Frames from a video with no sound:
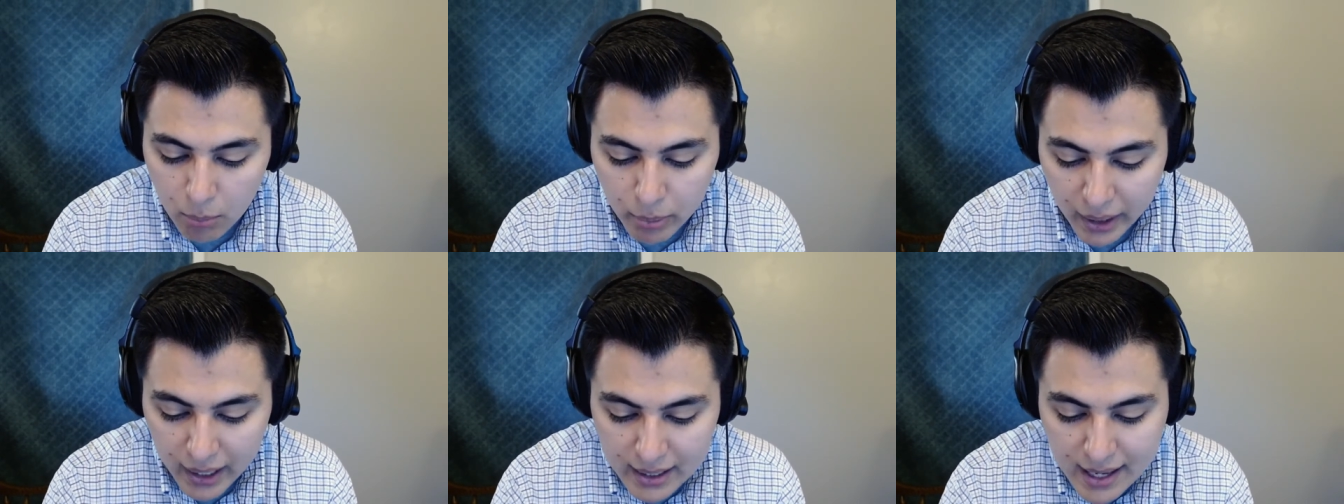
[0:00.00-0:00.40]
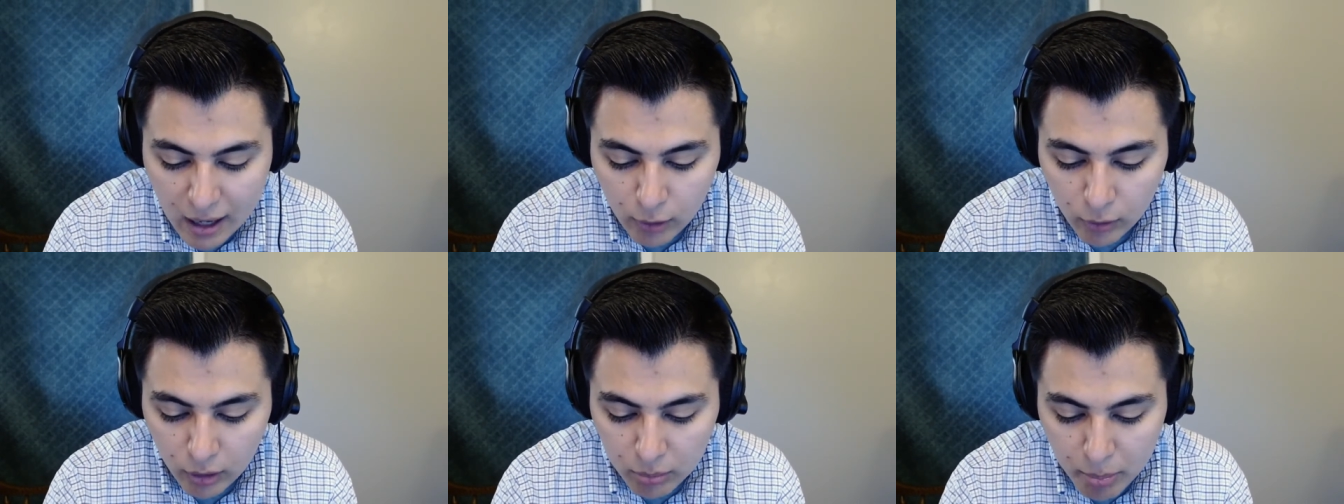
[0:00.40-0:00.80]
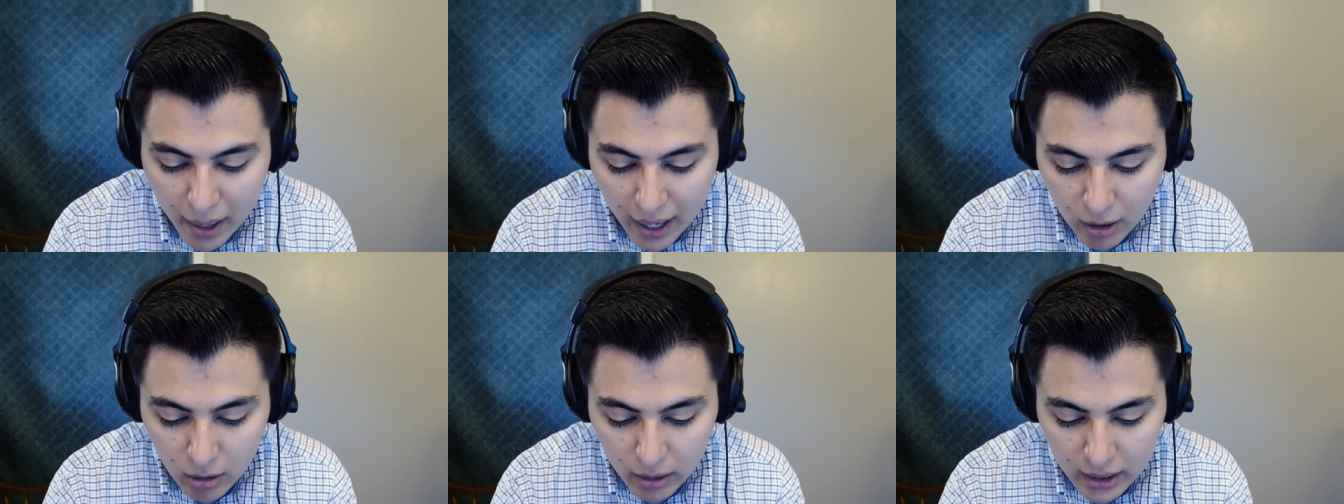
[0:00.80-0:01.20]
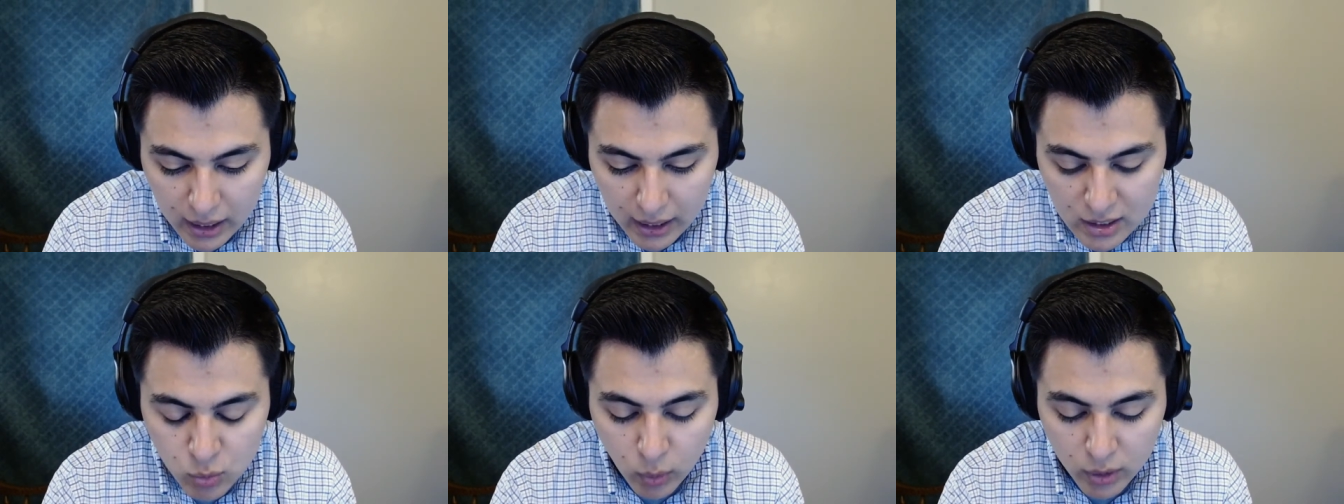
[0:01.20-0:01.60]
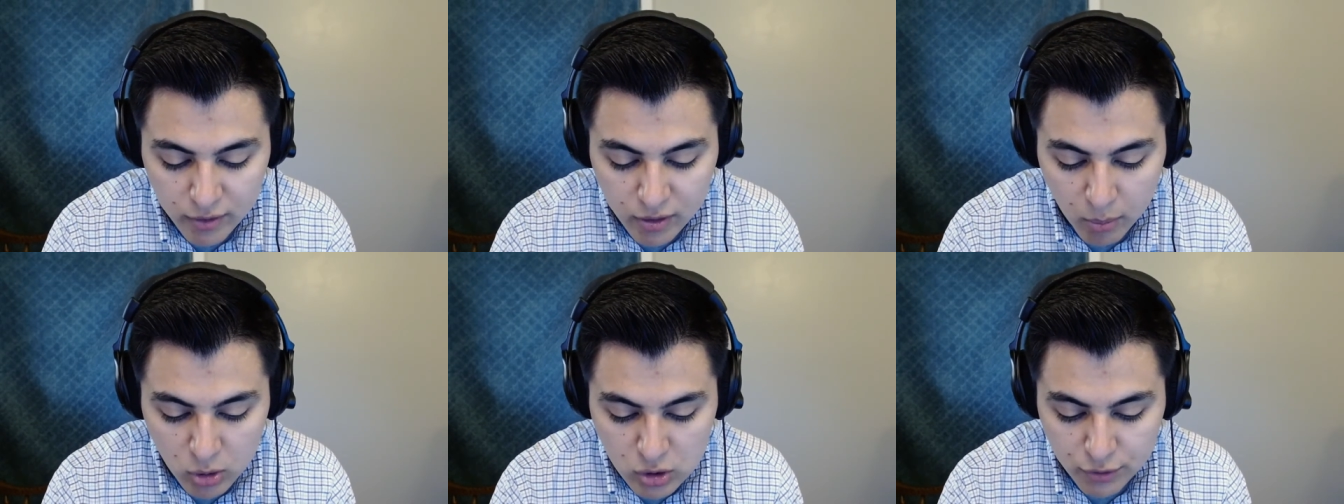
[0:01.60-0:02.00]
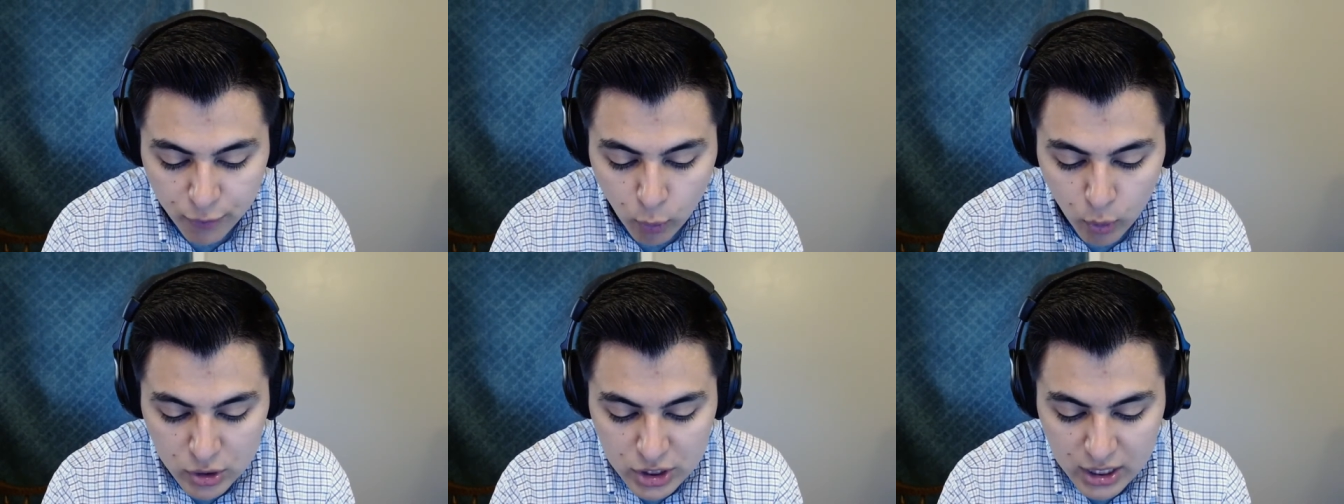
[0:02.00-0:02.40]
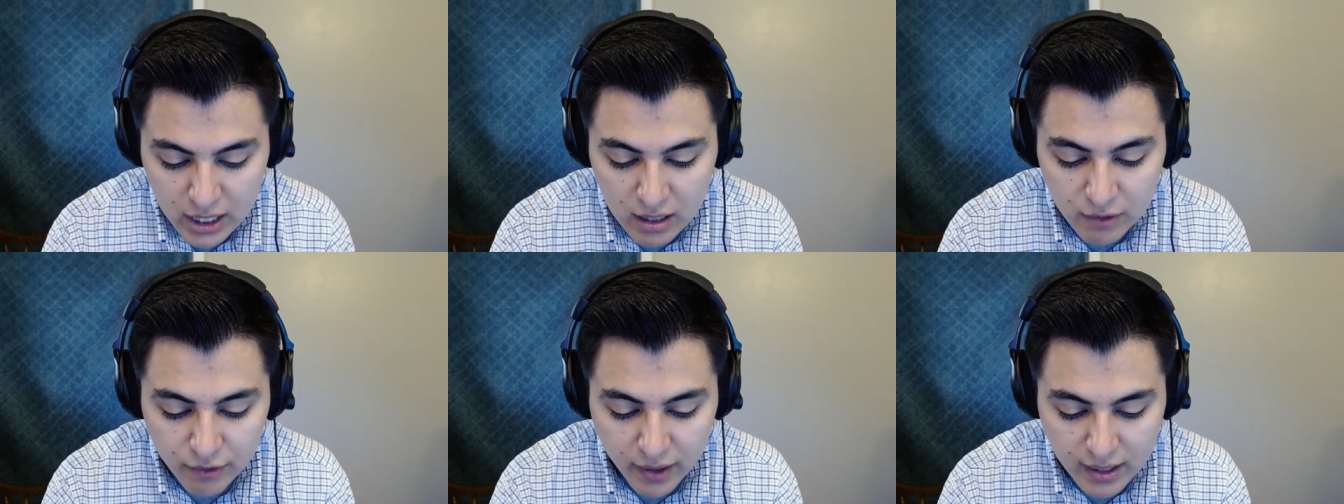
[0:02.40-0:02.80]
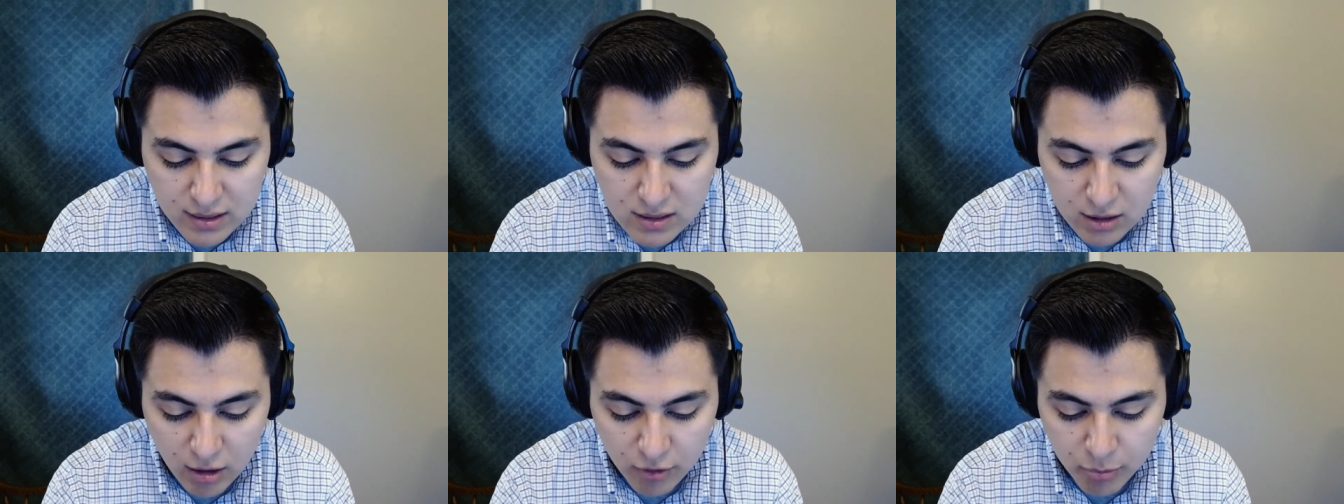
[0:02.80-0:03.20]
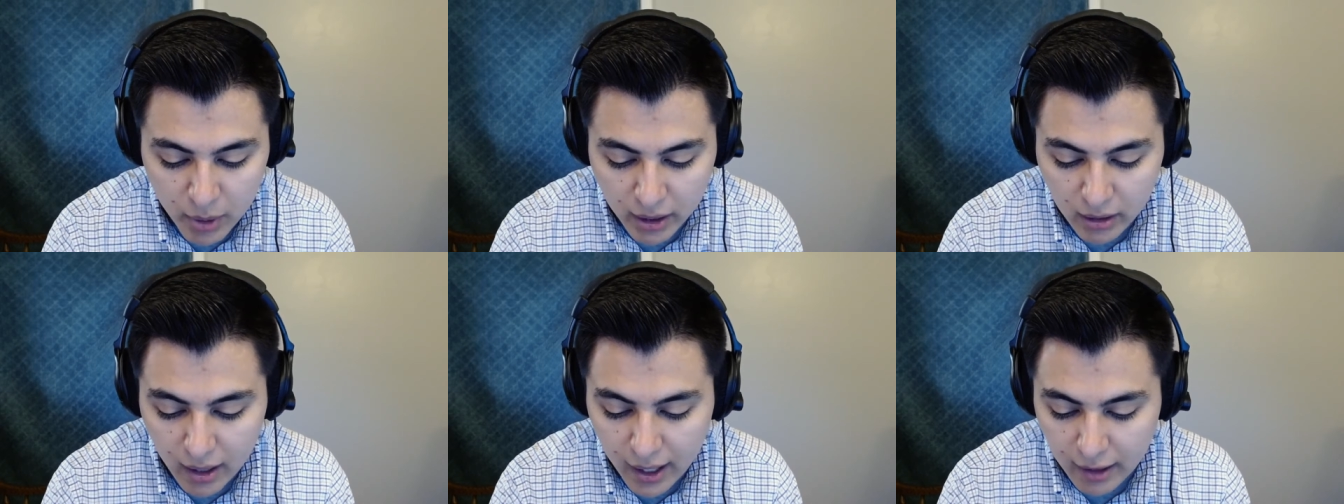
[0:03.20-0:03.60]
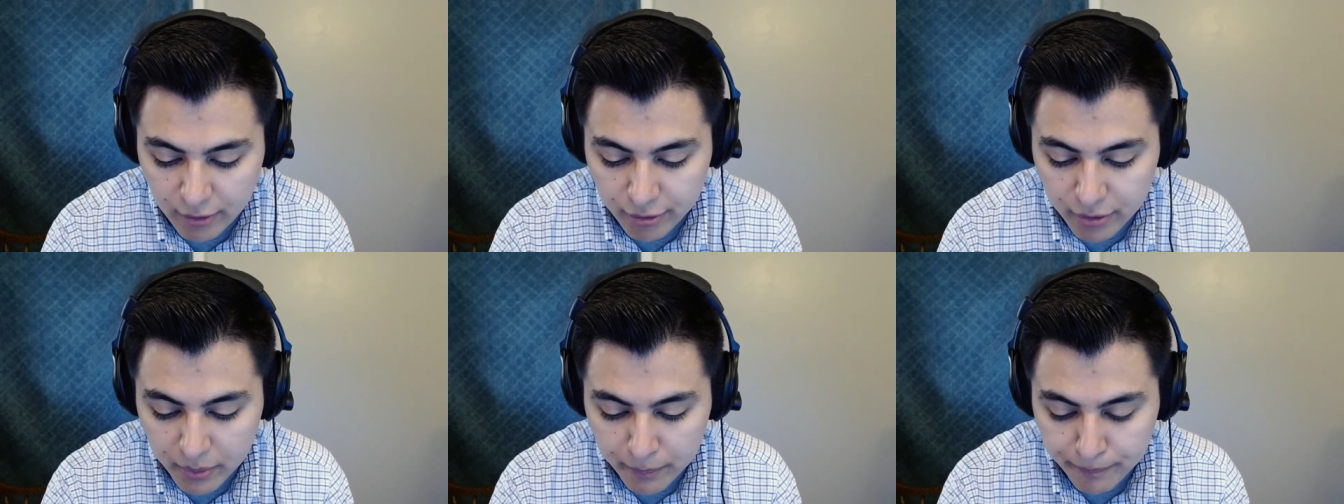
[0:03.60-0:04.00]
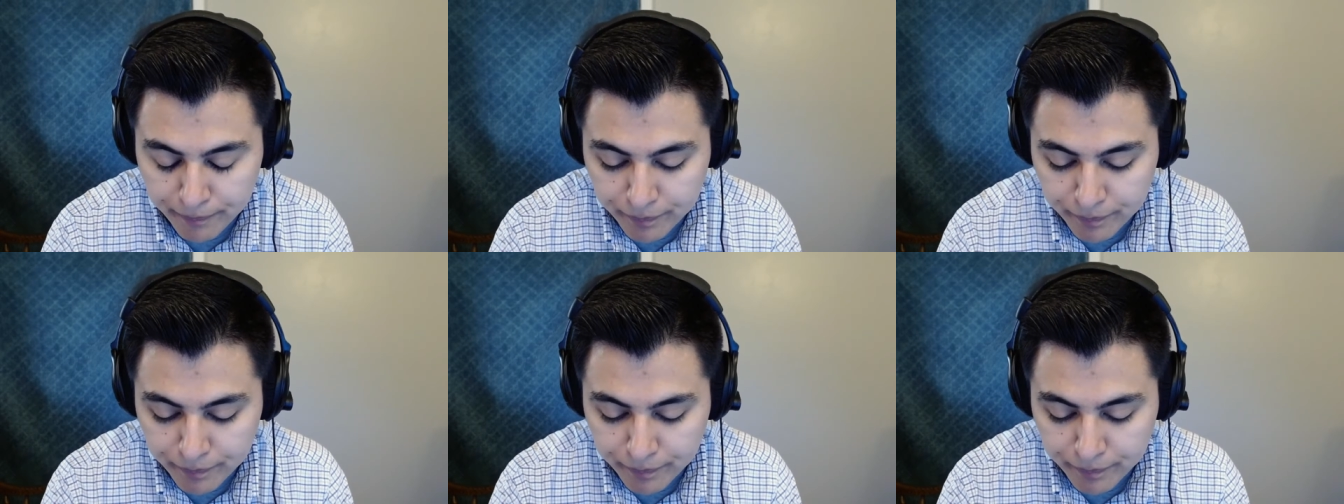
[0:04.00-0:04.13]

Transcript: but I now look back on it as one of the most fortunate events of my life.